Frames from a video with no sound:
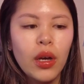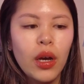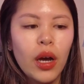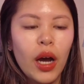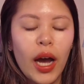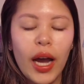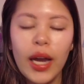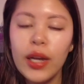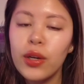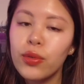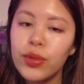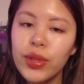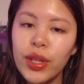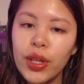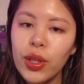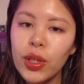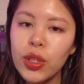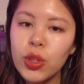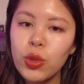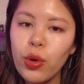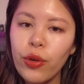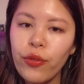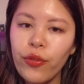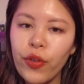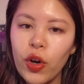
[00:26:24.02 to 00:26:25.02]
I don't think
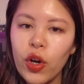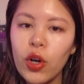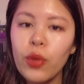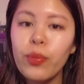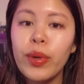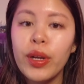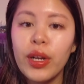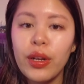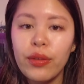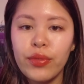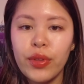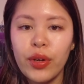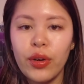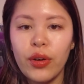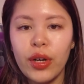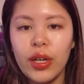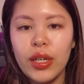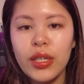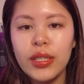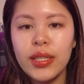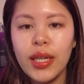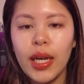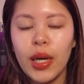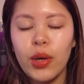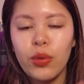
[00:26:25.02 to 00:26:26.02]
there's a referral, but if there
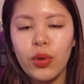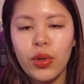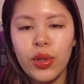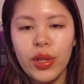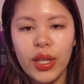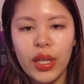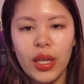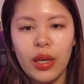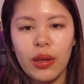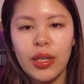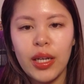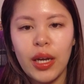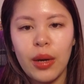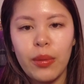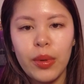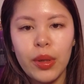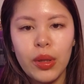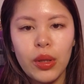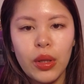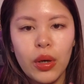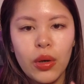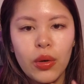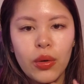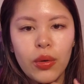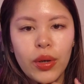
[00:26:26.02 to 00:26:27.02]
is, I will link it down
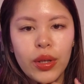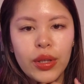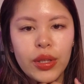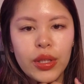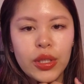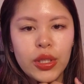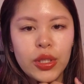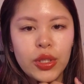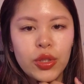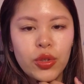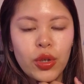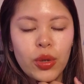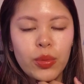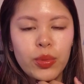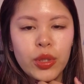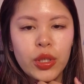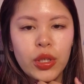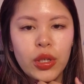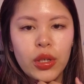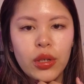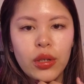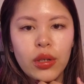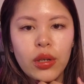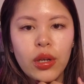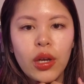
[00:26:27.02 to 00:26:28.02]
below in the
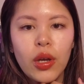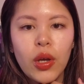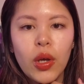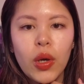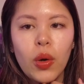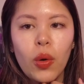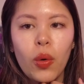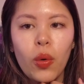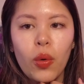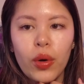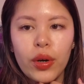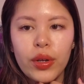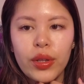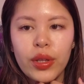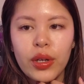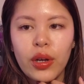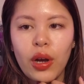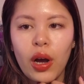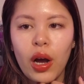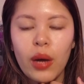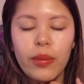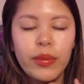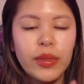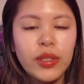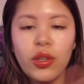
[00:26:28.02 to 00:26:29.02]
description or in the
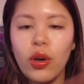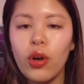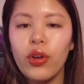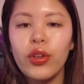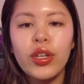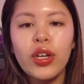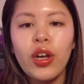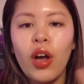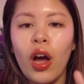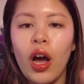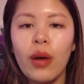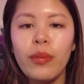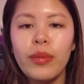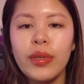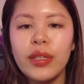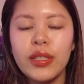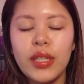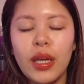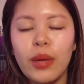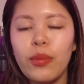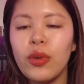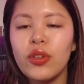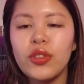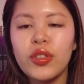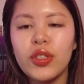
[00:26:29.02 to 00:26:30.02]
comments. All the comments,
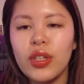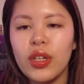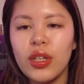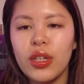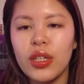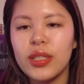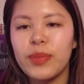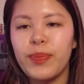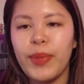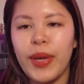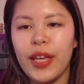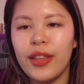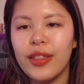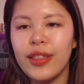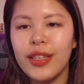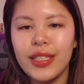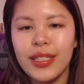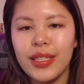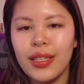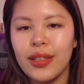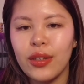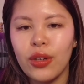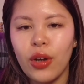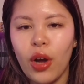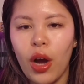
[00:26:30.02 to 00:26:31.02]
I'm also going to pin this
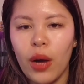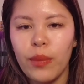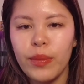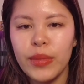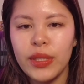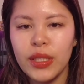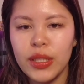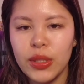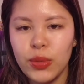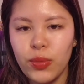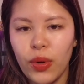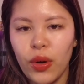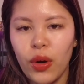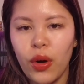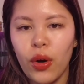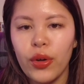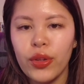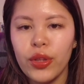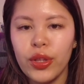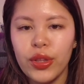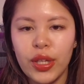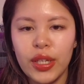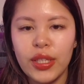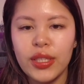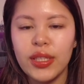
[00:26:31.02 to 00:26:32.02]
in the comments as well, all
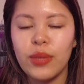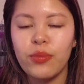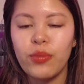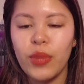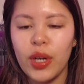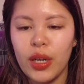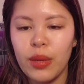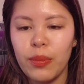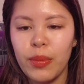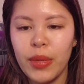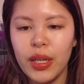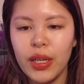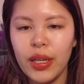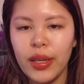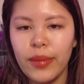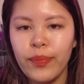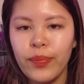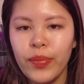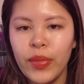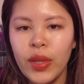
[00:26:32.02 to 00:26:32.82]
the things I'm recommending.